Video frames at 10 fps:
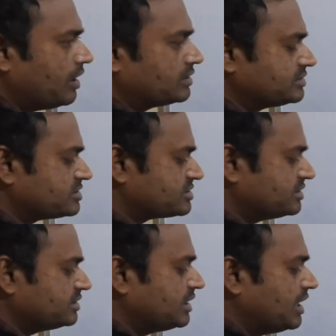just
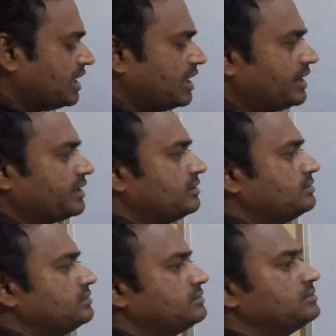an
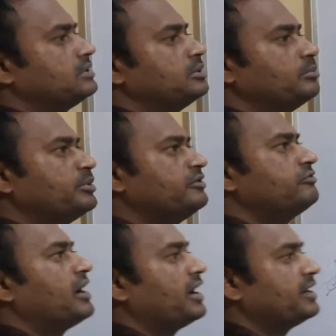brief
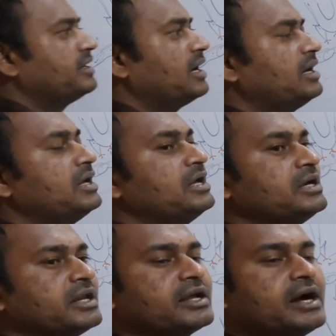idea
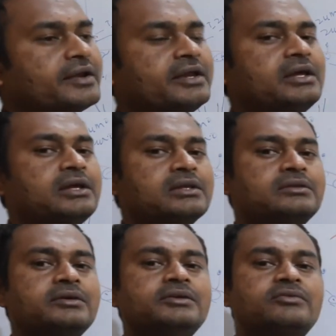regarding
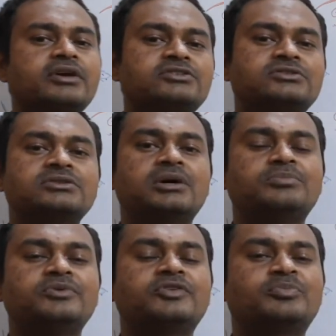the interaction of
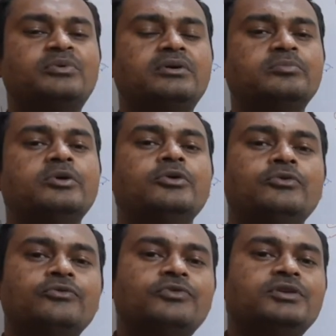the sperm
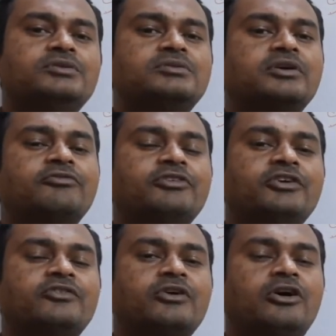with
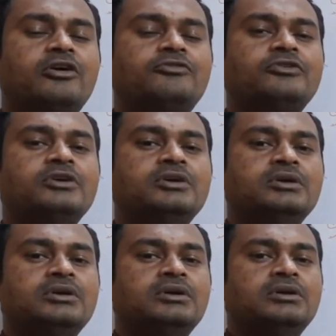surface of
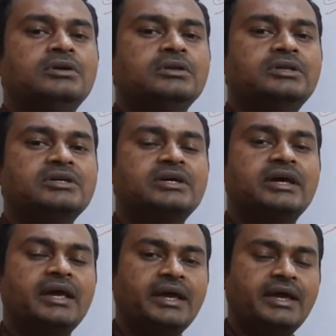the
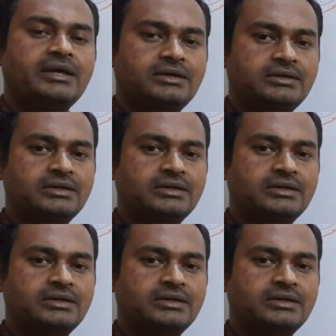egg